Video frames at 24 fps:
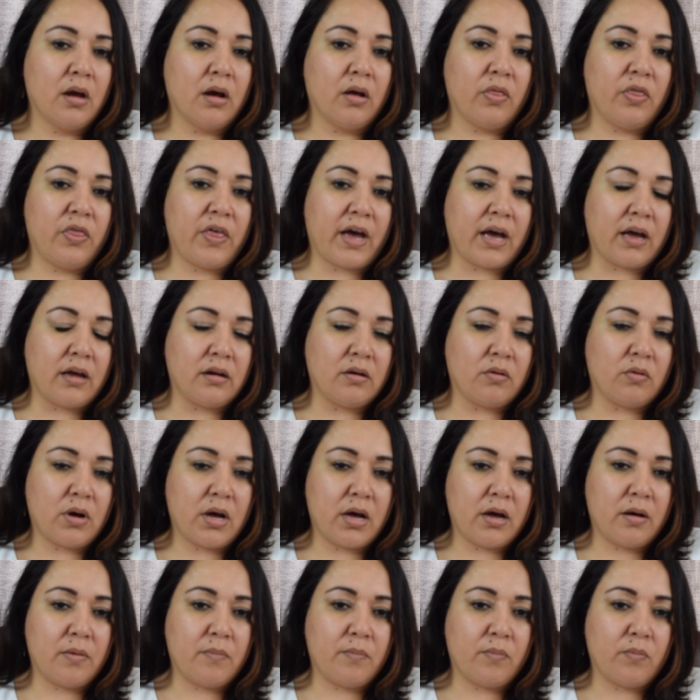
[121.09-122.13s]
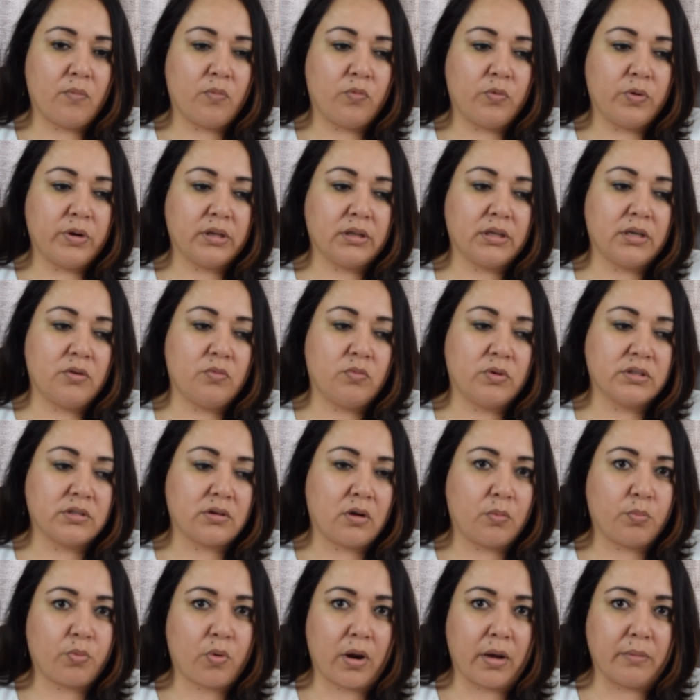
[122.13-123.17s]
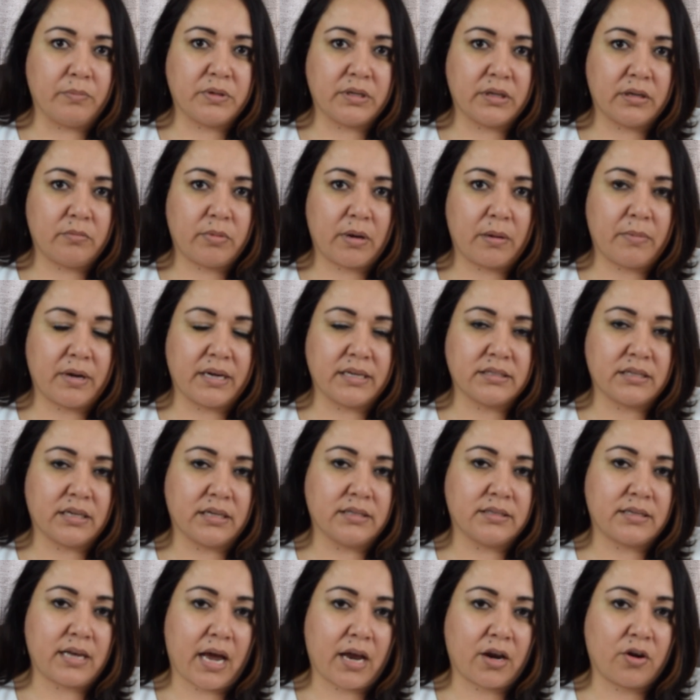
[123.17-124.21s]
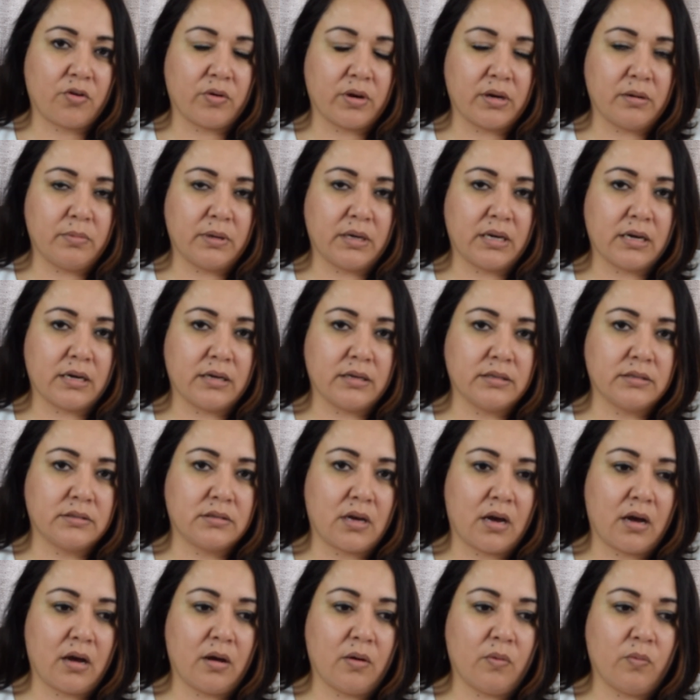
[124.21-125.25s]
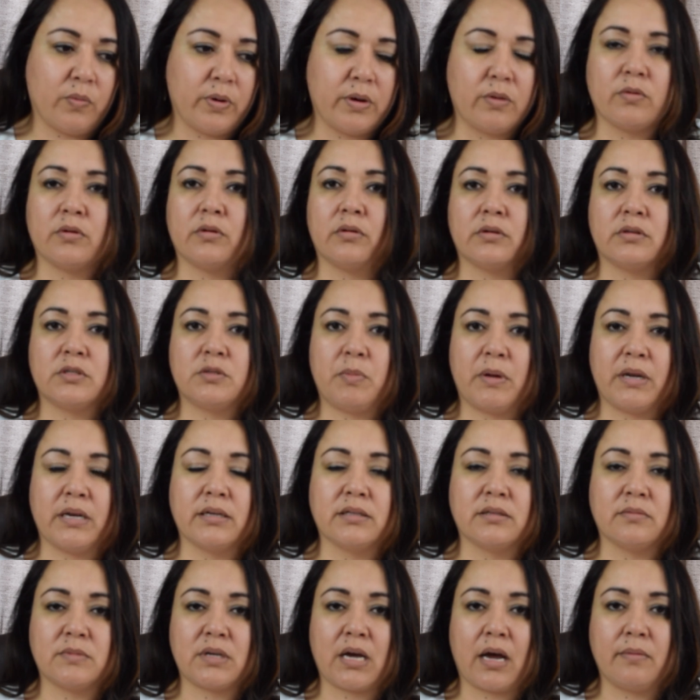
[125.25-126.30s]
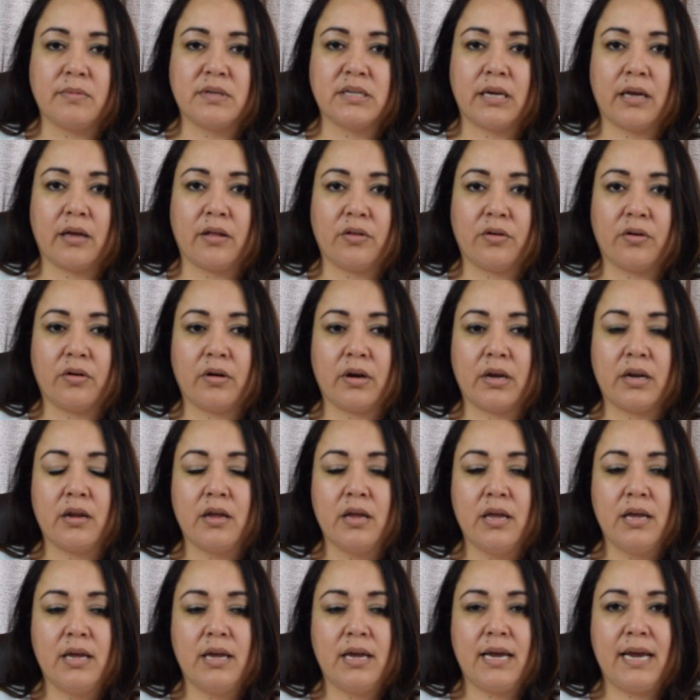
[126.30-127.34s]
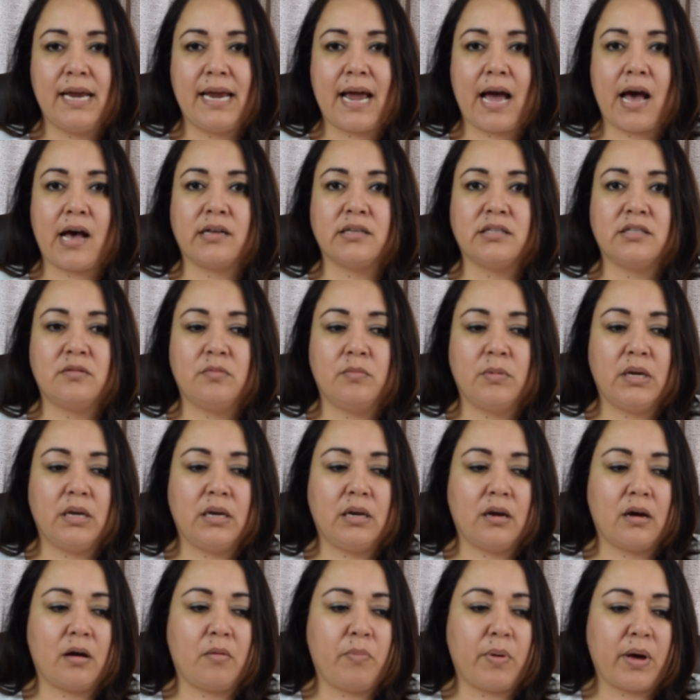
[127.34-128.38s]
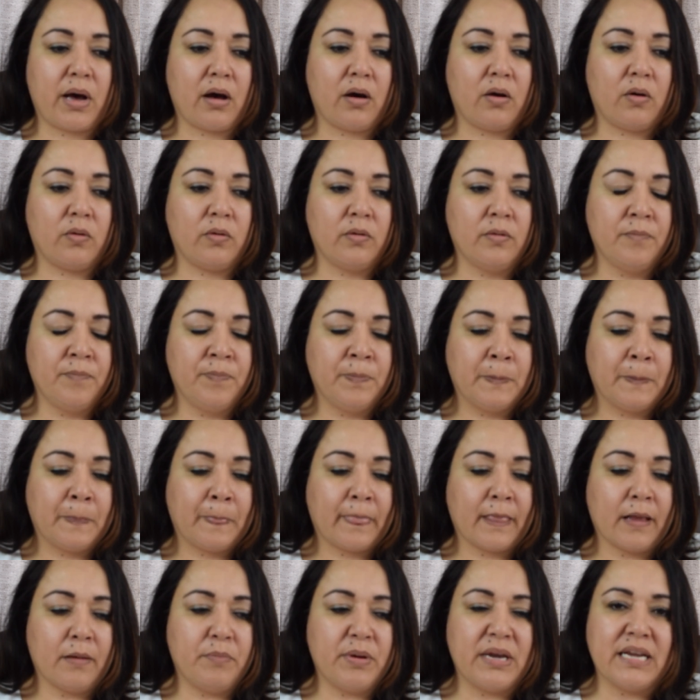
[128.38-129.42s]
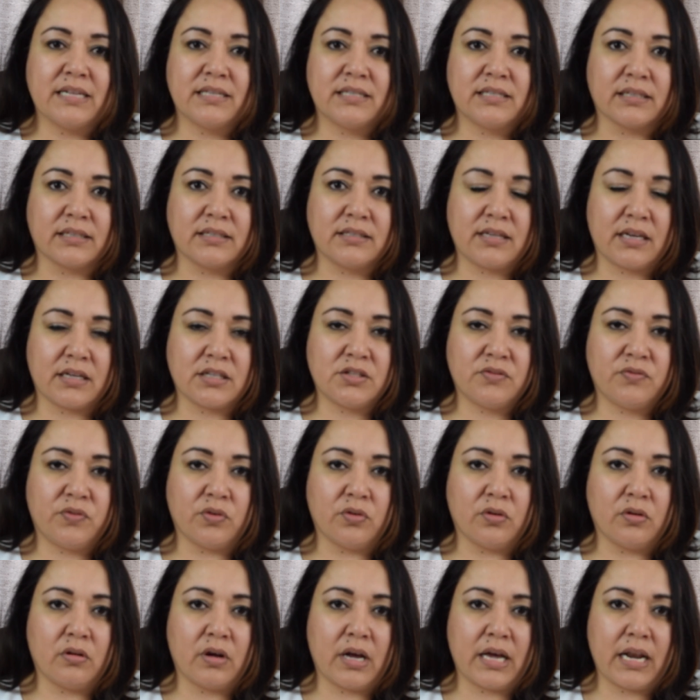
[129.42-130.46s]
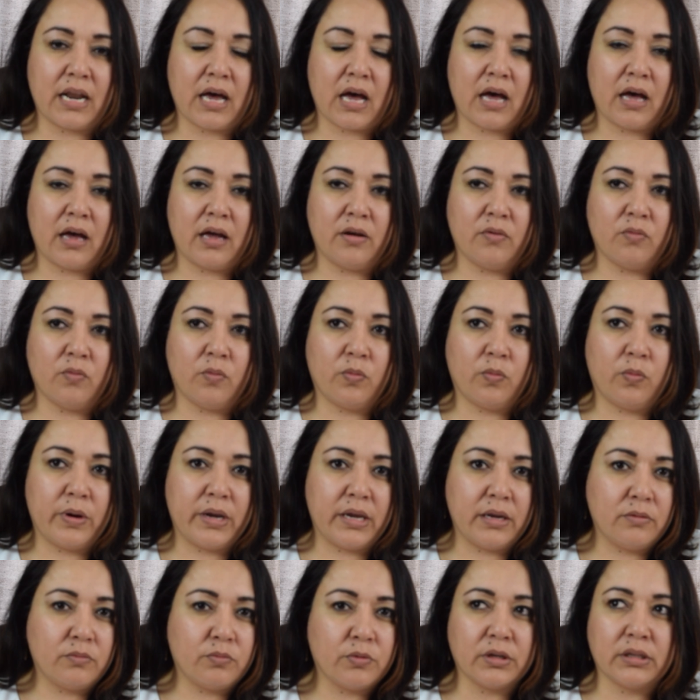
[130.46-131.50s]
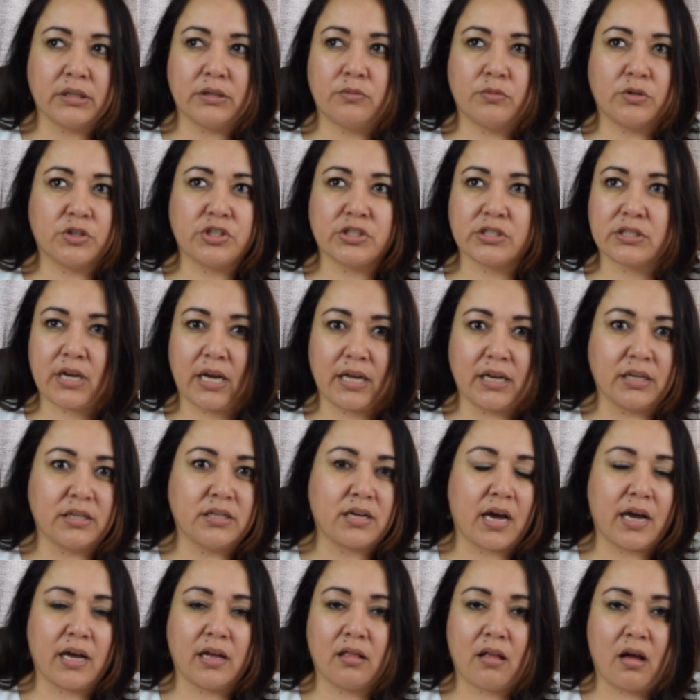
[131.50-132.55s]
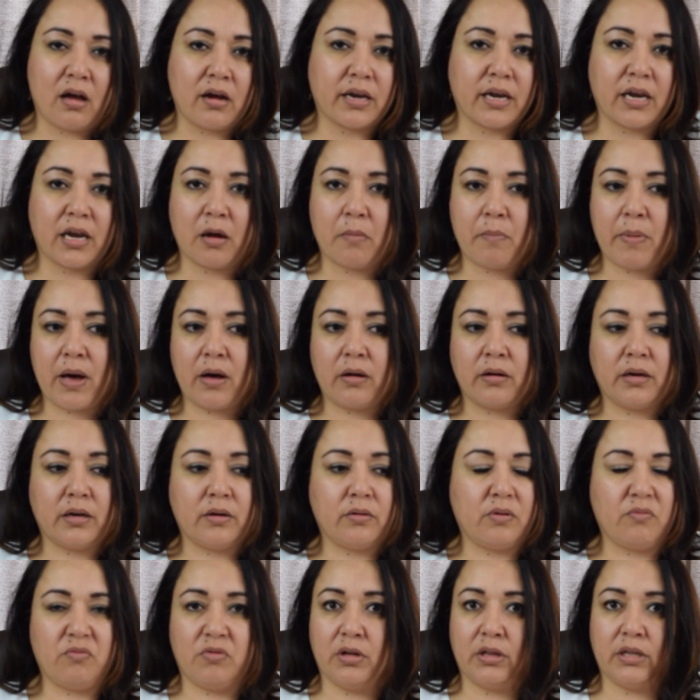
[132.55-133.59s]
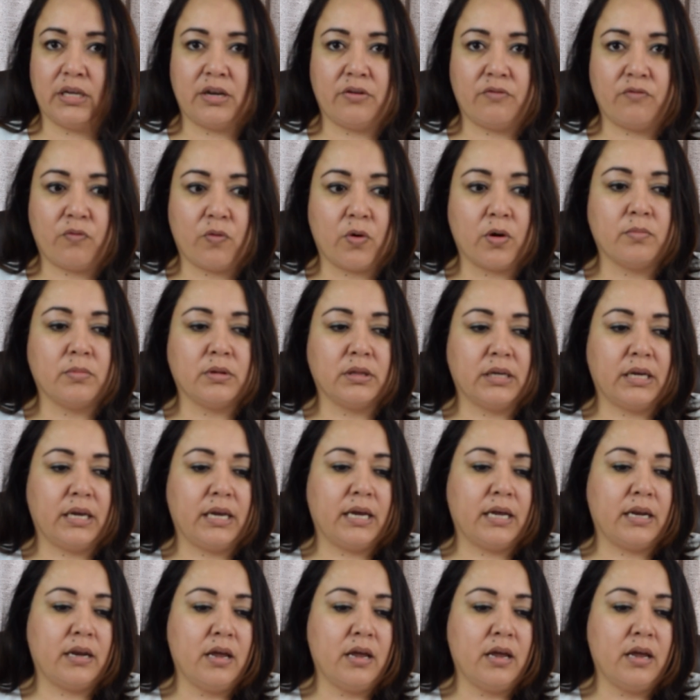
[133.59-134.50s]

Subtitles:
that really was all prompted by my son Zachary because we were spending some time together and he asked me about being successful, and we really were just kind of dialoguing about it really informally,